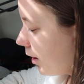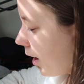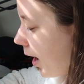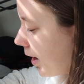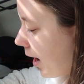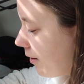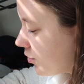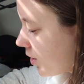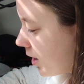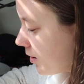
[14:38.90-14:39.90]
I have
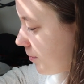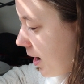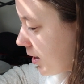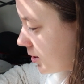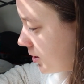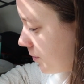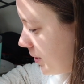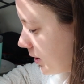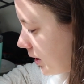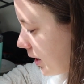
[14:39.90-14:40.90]
tried in the past to
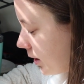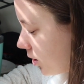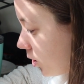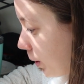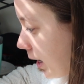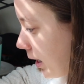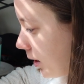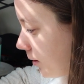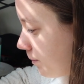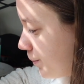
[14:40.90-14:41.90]
be like,
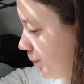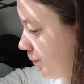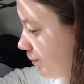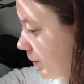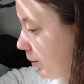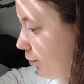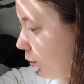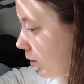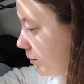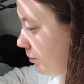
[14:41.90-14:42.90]
okay,
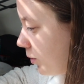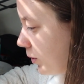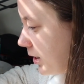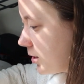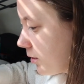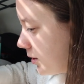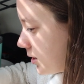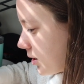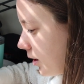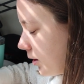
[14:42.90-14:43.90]
important points are
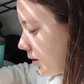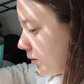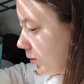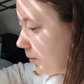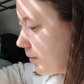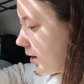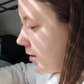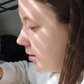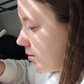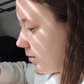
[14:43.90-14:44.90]
this color, or
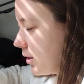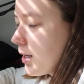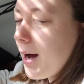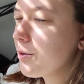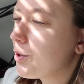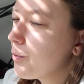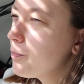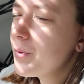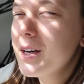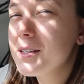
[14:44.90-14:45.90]
methods are this, I don't know,
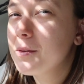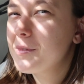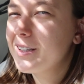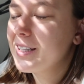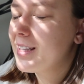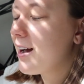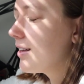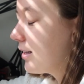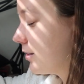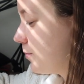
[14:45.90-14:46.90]
something like
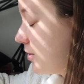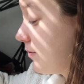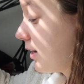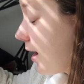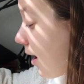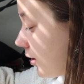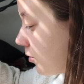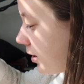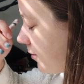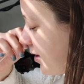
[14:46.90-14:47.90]
that, like a specific
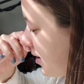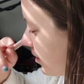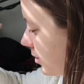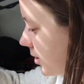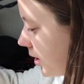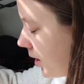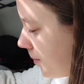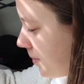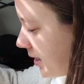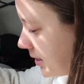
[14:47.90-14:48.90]
category for colors,
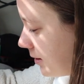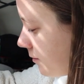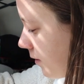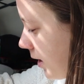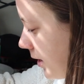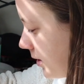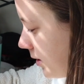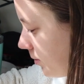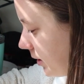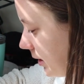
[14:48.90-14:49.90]
but I didn't find
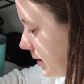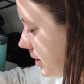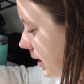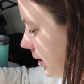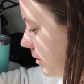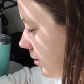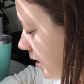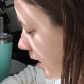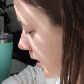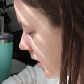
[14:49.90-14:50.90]
it really did
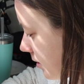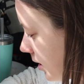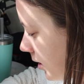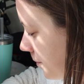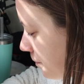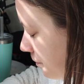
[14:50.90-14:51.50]
anything.